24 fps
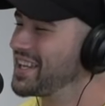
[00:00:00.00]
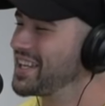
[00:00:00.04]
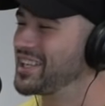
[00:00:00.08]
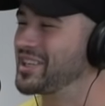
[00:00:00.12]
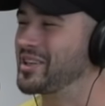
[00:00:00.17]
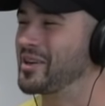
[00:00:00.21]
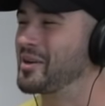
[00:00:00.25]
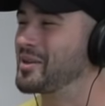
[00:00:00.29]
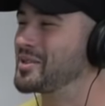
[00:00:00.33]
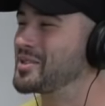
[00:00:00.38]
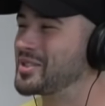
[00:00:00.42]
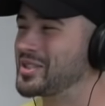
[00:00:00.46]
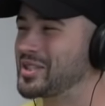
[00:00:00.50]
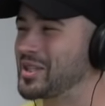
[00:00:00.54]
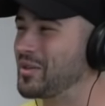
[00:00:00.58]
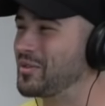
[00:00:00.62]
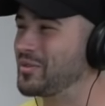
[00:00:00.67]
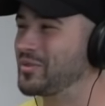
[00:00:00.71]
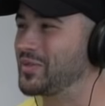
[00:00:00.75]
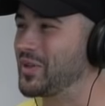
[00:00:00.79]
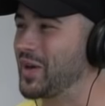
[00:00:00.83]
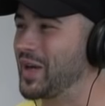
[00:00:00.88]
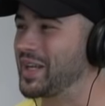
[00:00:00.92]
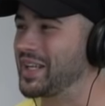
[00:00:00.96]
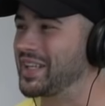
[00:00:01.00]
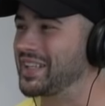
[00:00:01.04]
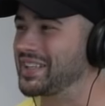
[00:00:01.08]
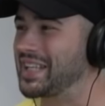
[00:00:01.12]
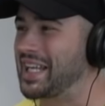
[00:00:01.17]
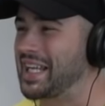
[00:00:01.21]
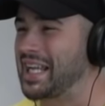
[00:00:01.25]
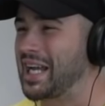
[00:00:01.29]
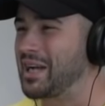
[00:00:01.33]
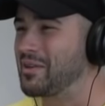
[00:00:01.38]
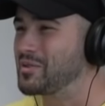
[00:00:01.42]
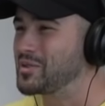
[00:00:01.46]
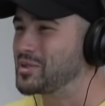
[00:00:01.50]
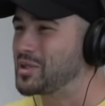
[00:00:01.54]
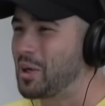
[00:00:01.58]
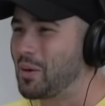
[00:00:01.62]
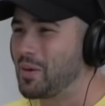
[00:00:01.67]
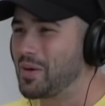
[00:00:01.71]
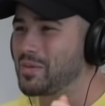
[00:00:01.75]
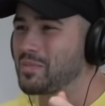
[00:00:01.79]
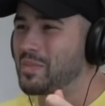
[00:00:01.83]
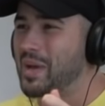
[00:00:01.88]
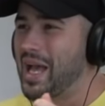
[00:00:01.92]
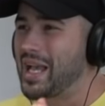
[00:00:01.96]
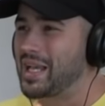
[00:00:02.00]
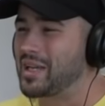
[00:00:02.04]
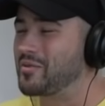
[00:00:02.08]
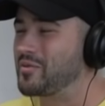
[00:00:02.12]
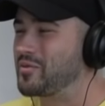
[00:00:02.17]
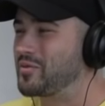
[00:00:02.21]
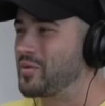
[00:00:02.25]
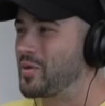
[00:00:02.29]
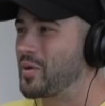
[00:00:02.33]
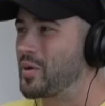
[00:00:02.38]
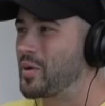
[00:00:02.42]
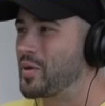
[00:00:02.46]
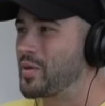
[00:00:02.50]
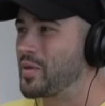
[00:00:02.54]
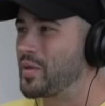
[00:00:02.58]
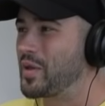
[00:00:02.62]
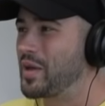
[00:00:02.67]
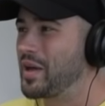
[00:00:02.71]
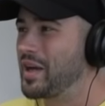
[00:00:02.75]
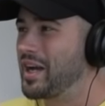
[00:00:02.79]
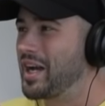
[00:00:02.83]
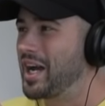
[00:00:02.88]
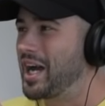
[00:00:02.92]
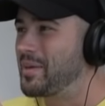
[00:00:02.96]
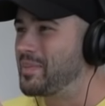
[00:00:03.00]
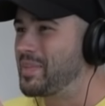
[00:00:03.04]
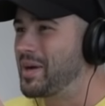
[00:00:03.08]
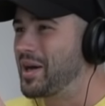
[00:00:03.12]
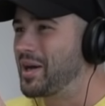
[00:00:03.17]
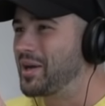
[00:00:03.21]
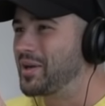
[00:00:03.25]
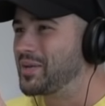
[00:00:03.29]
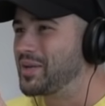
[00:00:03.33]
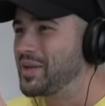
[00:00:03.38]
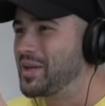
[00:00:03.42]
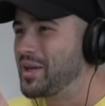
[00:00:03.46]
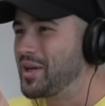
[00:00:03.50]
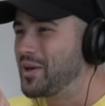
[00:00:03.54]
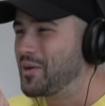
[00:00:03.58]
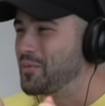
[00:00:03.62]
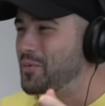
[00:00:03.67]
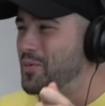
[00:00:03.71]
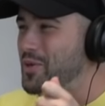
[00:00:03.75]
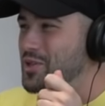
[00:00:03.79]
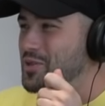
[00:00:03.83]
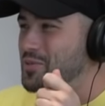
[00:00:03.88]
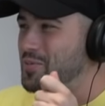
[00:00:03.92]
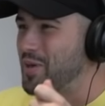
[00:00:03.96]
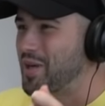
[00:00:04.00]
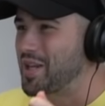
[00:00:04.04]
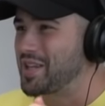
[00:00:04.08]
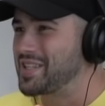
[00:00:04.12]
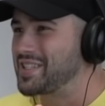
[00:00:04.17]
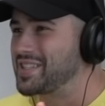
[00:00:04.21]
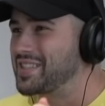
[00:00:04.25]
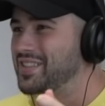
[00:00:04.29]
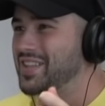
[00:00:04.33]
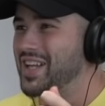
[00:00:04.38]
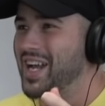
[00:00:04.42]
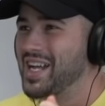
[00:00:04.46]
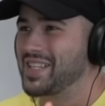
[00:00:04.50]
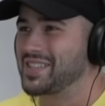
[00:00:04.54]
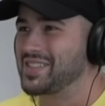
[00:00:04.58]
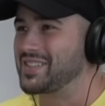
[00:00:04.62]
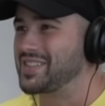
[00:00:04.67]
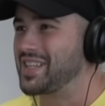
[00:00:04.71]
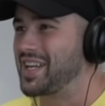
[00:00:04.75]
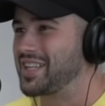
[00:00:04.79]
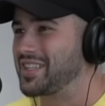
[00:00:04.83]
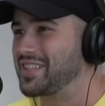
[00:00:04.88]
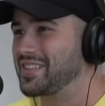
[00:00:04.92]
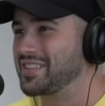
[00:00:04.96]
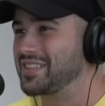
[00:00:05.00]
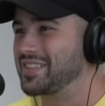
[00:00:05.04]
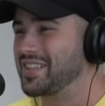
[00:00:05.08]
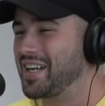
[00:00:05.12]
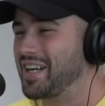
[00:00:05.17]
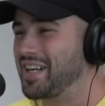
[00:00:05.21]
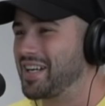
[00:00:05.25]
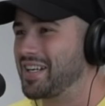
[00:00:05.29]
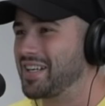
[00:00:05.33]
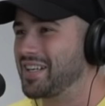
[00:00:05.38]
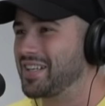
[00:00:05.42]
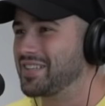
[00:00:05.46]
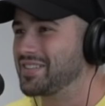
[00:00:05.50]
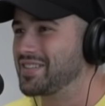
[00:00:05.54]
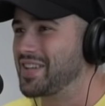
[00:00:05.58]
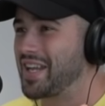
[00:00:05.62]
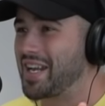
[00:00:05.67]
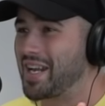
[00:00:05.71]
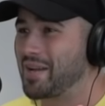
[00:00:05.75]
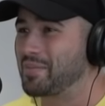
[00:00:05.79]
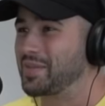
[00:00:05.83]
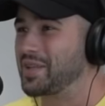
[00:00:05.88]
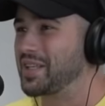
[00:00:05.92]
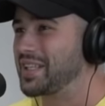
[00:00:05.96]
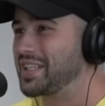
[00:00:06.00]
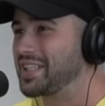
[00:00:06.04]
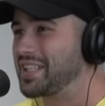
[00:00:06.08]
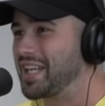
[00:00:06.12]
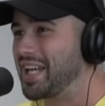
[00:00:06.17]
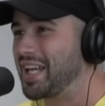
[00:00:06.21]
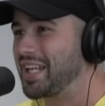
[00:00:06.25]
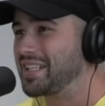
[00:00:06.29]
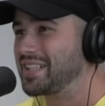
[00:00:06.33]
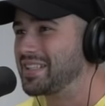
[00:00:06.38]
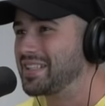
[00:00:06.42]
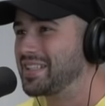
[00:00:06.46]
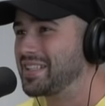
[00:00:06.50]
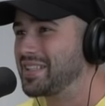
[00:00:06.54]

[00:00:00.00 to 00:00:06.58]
You know, it's so funny. Like, I was going back and forth about which one of these glasses I could uh, that I'm gonna get.